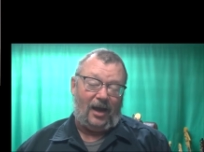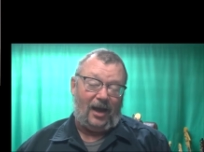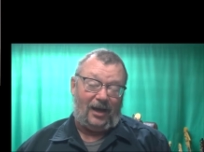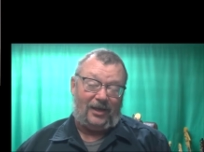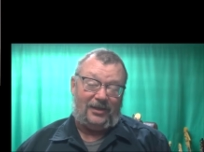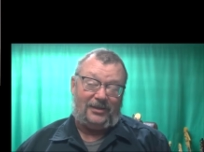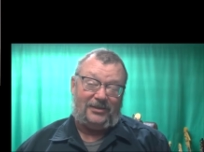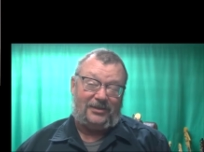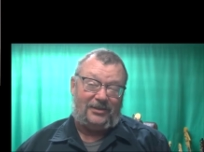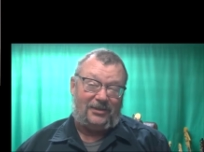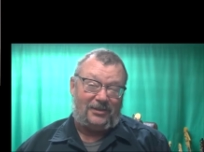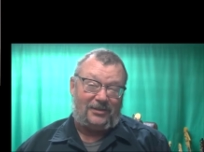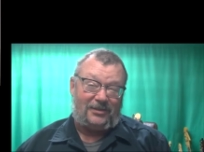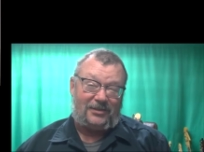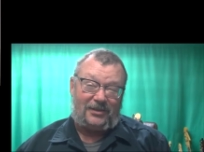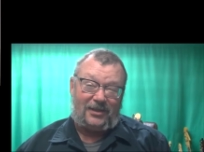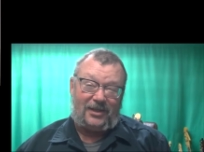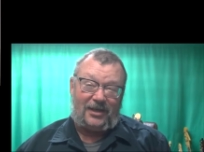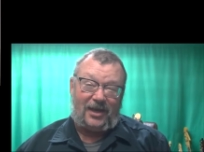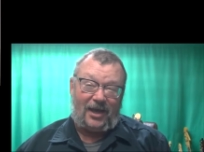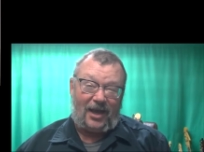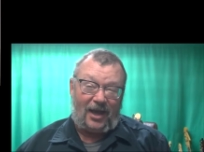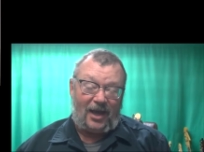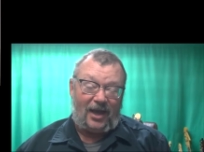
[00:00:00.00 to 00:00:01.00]
I just
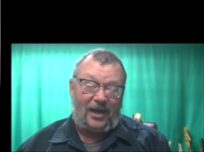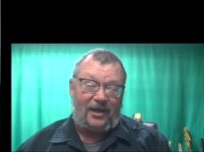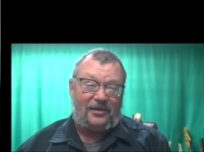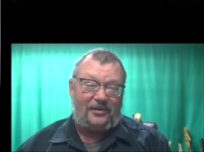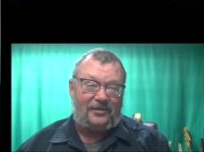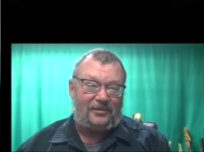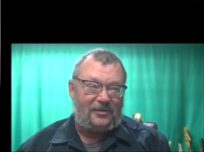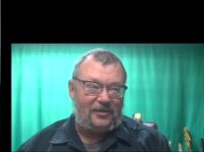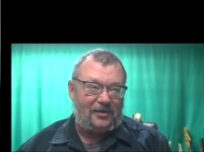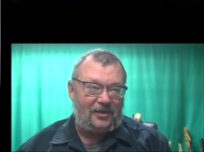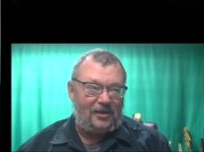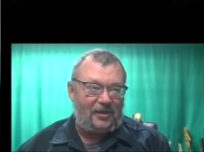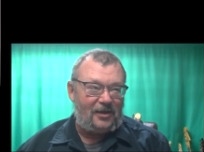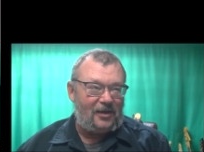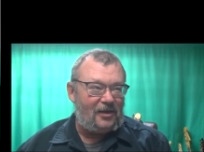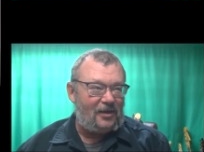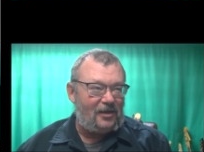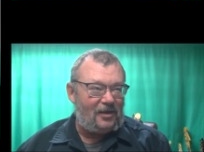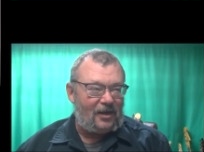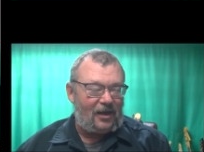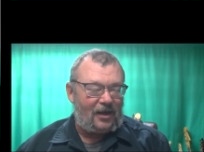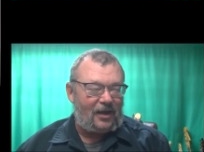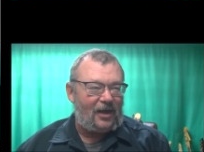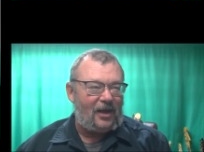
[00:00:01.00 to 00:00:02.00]
can't.
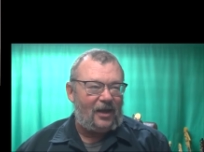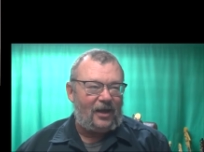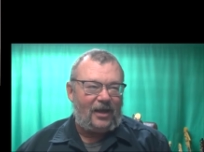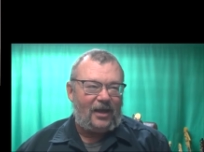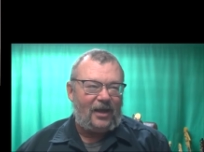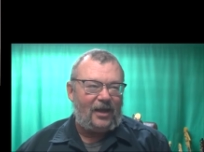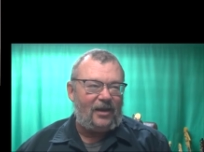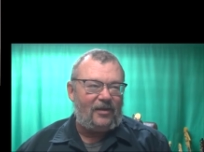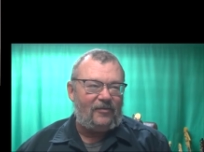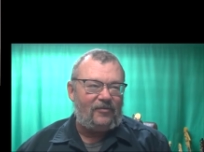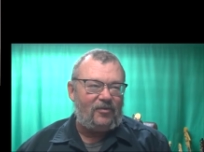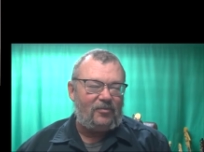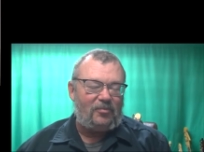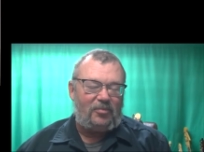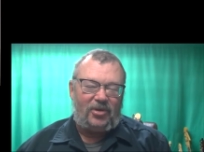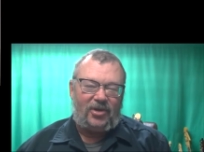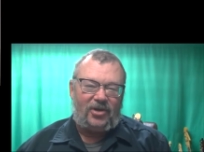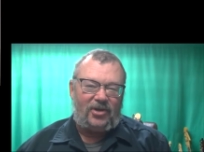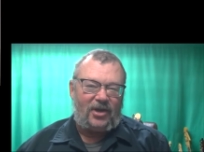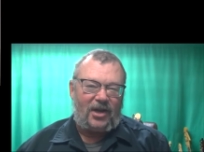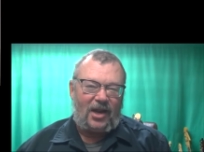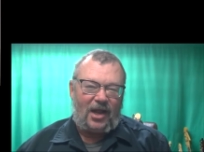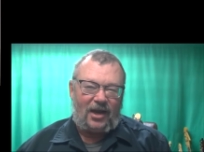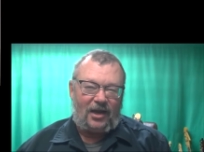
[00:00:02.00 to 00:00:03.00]
I can't even
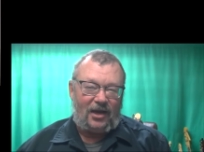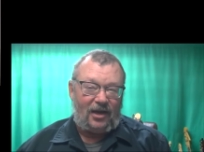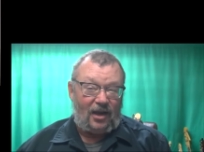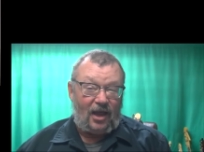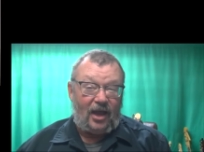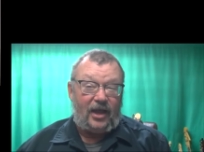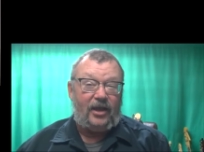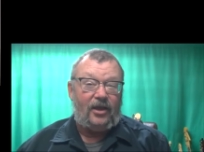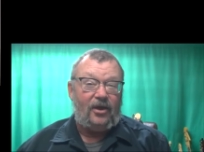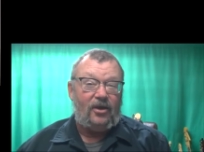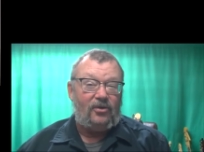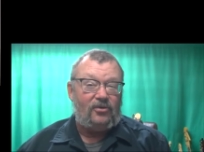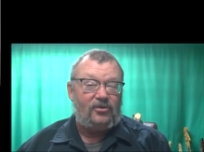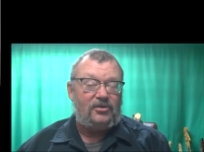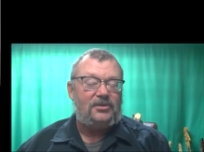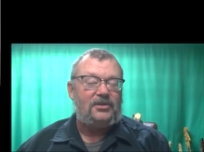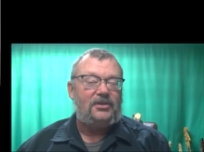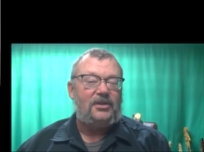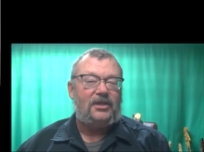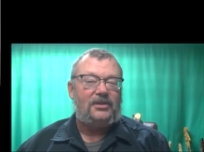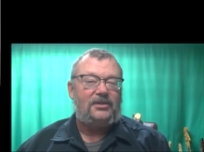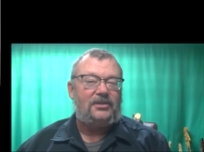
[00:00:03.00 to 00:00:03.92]
build it out of Legos.